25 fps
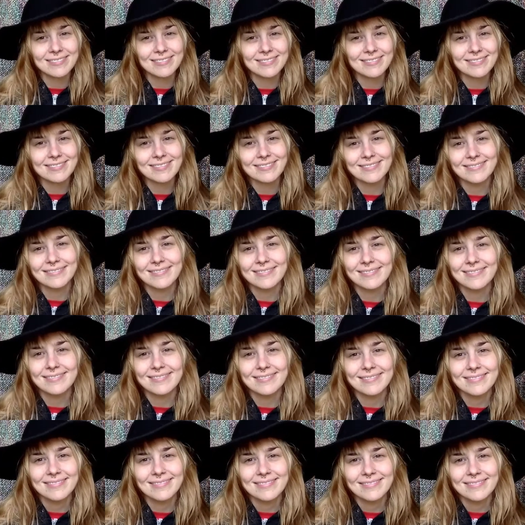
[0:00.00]

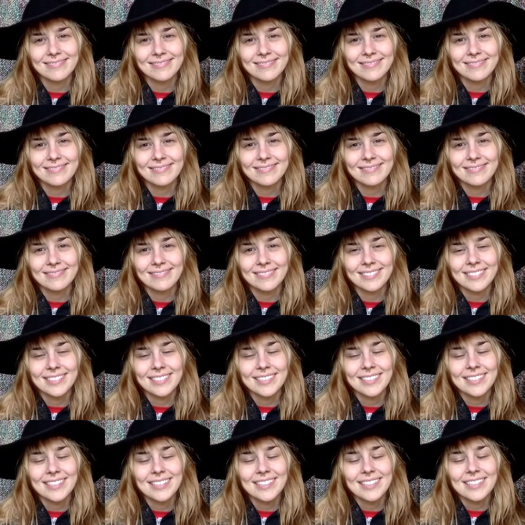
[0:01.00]

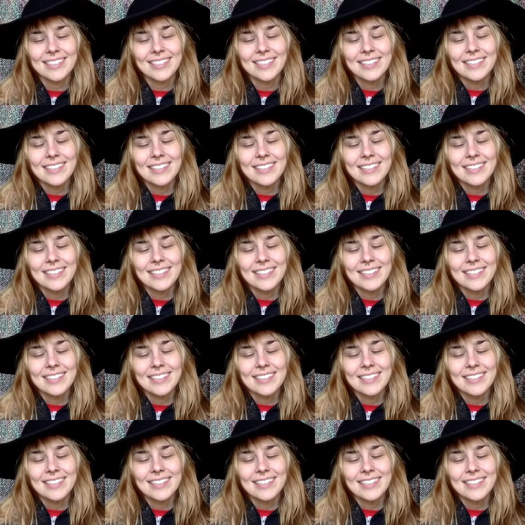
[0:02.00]
(no one is talking)